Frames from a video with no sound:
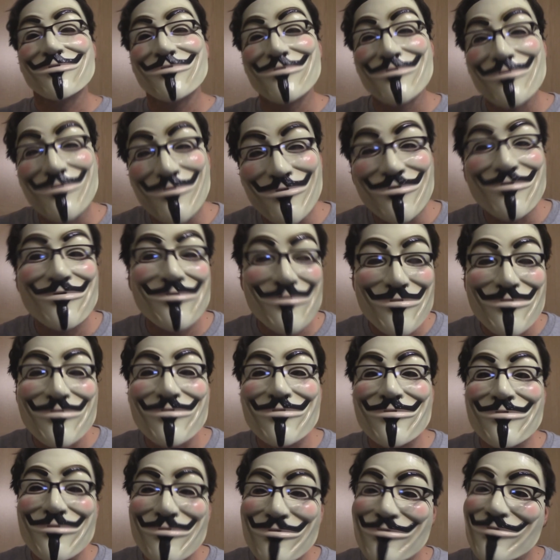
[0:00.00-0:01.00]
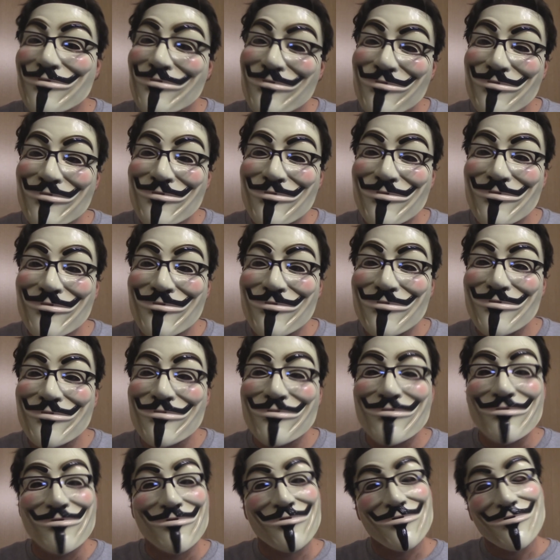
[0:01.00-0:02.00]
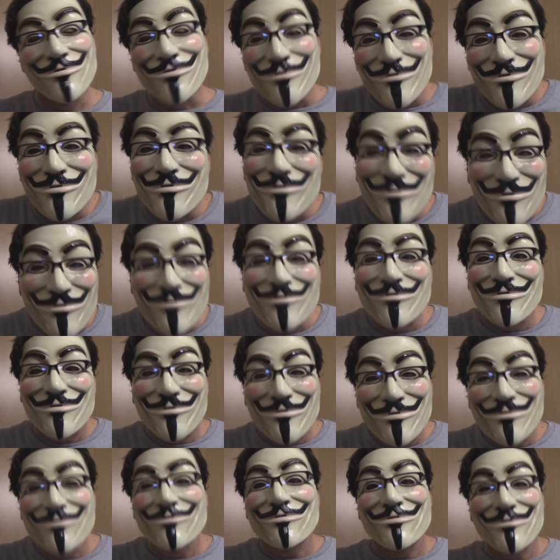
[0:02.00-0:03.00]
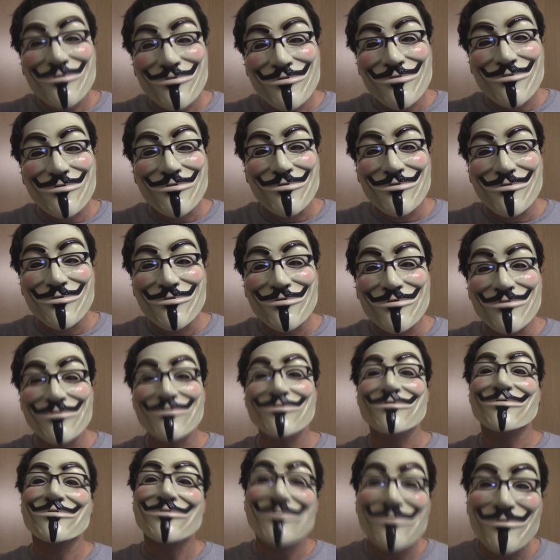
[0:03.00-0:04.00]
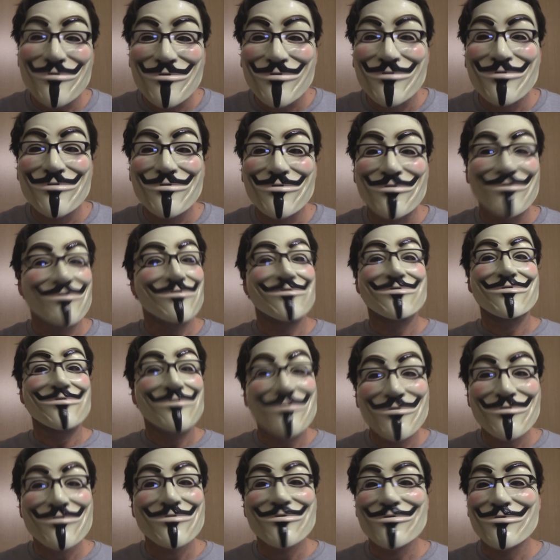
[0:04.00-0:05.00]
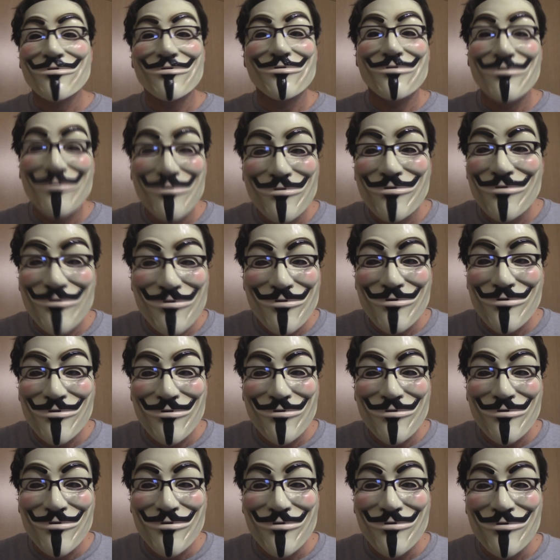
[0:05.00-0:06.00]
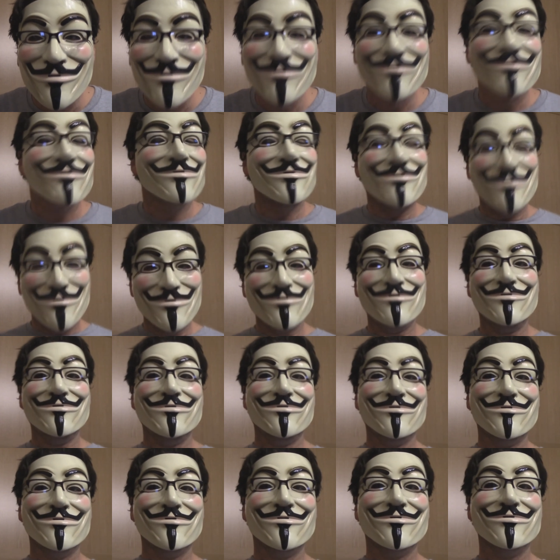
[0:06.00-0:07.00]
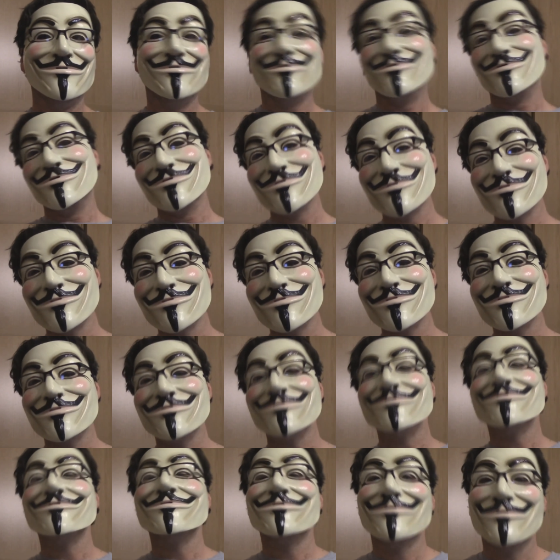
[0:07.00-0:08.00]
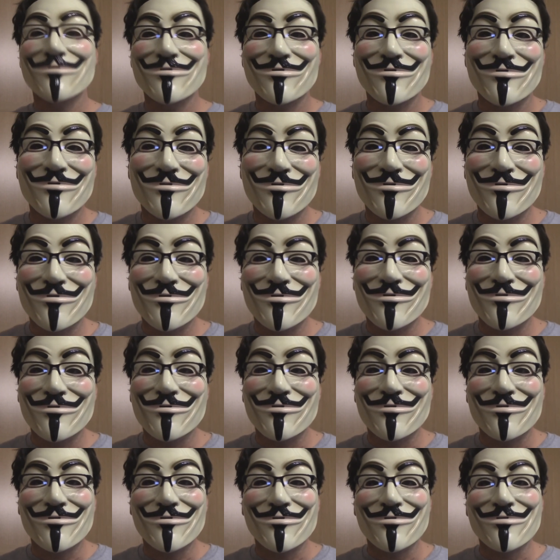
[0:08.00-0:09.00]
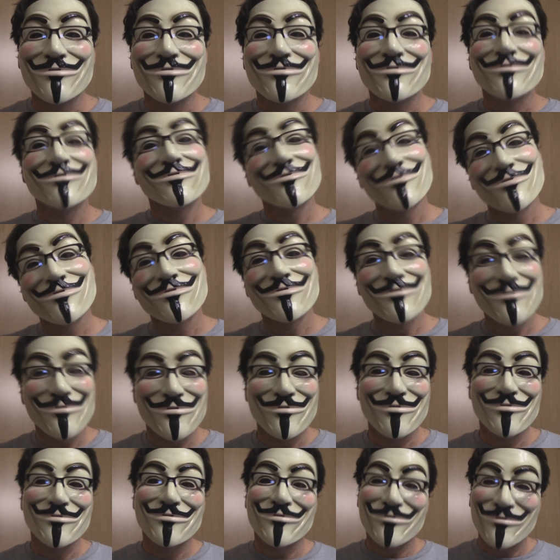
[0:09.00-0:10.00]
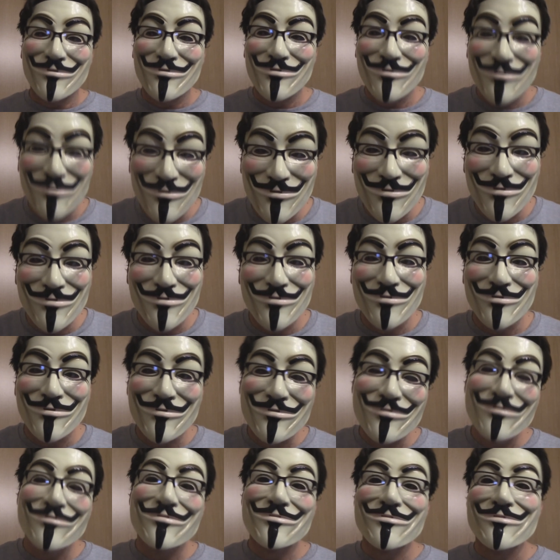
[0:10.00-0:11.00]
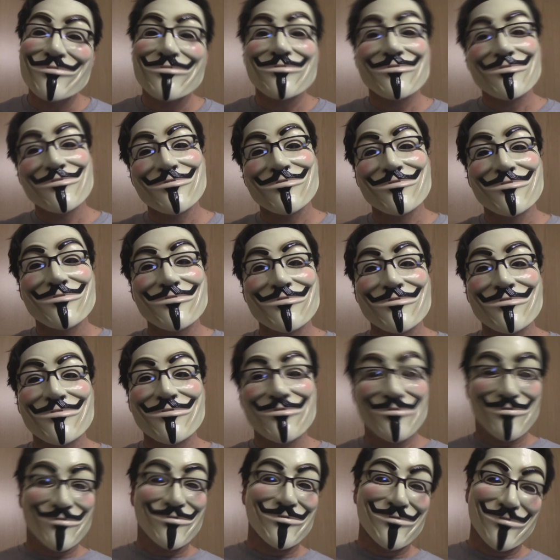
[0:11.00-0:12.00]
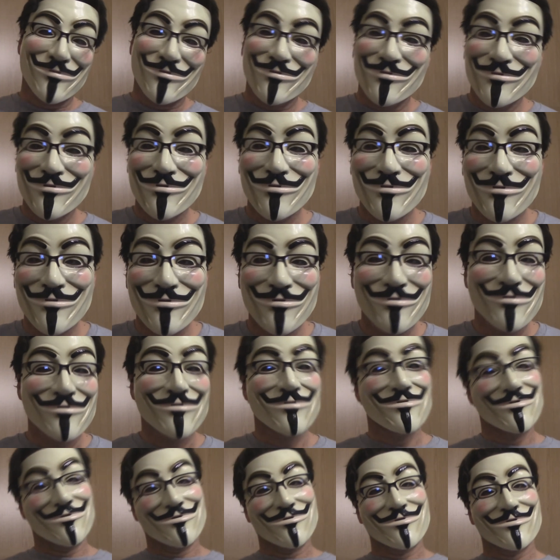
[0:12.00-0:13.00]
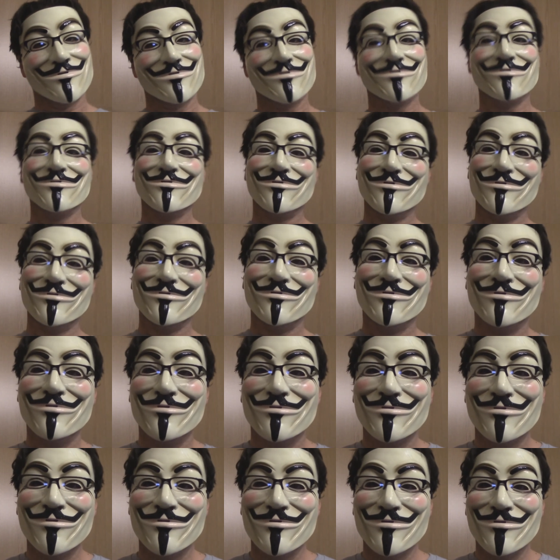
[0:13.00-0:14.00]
But what you have to consider is that these five people all want war. They all need war. What would a third world war do right now, apart from kill millions of people?